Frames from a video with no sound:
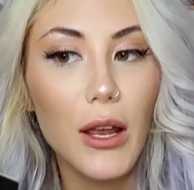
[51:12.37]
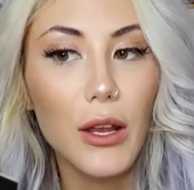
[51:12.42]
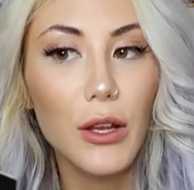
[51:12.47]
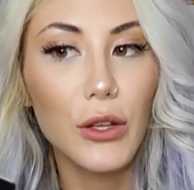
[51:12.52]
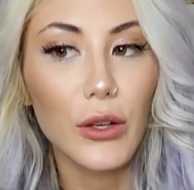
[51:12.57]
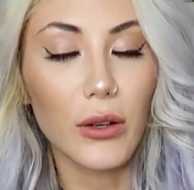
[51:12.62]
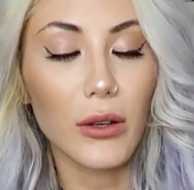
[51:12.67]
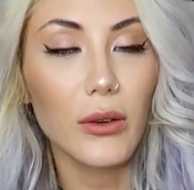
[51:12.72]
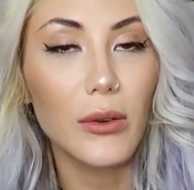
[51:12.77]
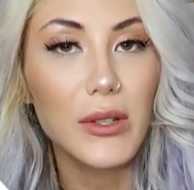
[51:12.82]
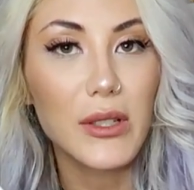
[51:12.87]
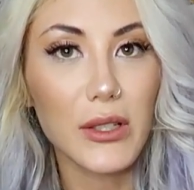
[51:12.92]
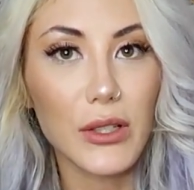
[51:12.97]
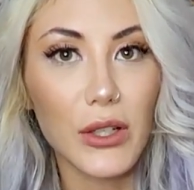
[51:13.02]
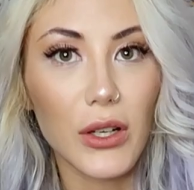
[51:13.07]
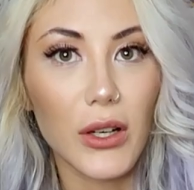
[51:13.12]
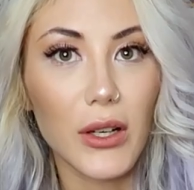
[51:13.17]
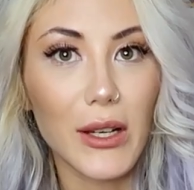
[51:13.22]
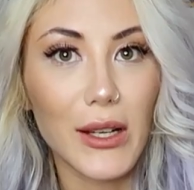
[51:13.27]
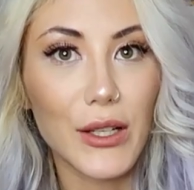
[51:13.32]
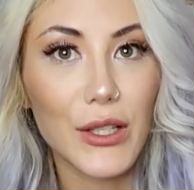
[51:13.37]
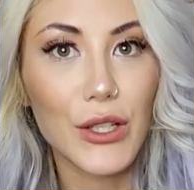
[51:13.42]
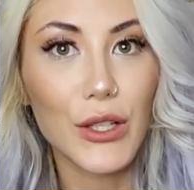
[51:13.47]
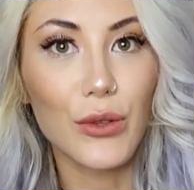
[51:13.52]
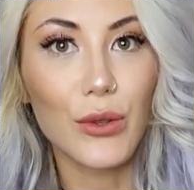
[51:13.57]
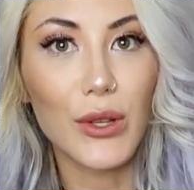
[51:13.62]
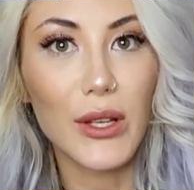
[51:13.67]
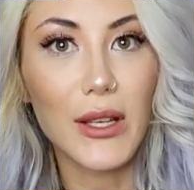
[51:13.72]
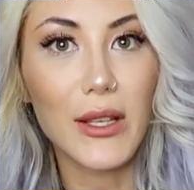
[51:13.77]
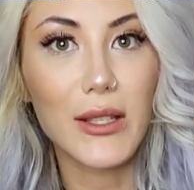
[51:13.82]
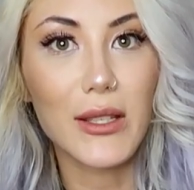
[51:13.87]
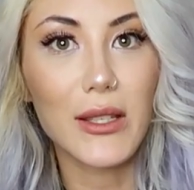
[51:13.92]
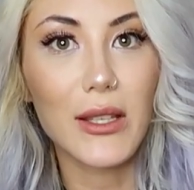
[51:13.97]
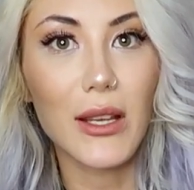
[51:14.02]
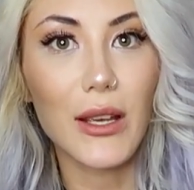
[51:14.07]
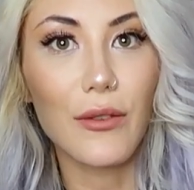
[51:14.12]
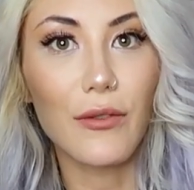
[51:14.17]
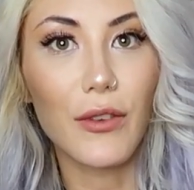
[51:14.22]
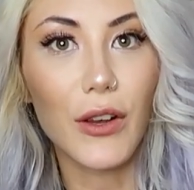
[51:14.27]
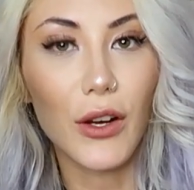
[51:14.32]
you're going to turn into this
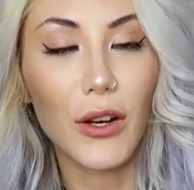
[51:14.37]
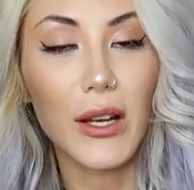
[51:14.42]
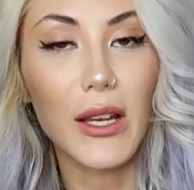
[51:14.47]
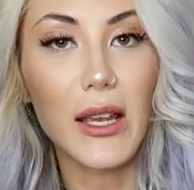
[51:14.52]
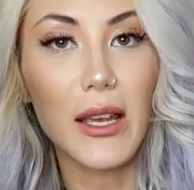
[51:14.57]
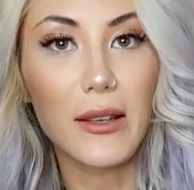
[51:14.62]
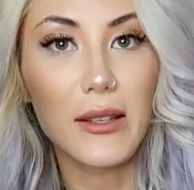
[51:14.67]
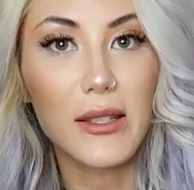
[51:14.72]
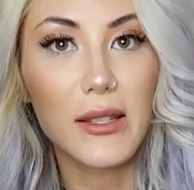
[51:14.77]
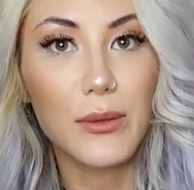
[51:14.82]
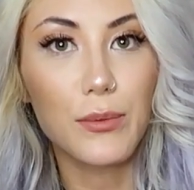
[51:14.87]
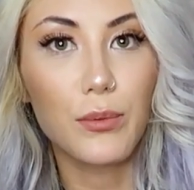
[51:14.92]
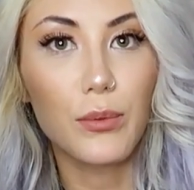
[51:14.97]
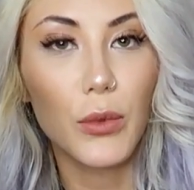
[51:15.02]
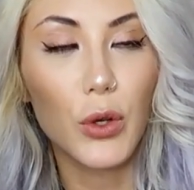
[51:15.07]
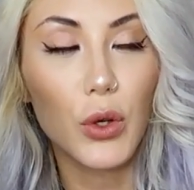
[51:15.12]
very ex